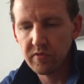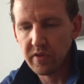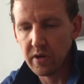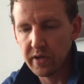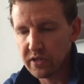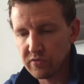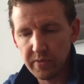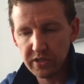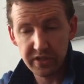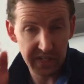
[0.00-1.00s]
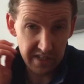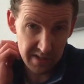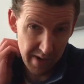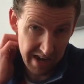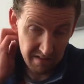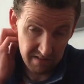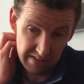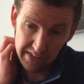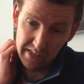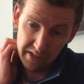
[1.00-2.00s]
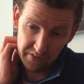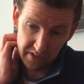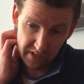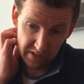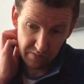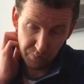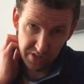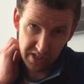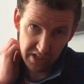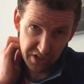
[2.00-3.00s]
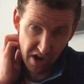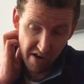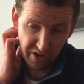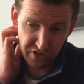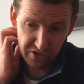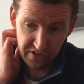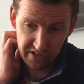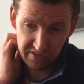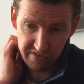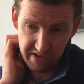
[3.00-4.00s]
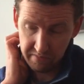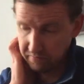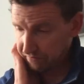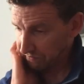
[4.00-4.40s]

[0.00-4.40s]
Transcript: So it doesn't mention anything about the particular direction that these are in.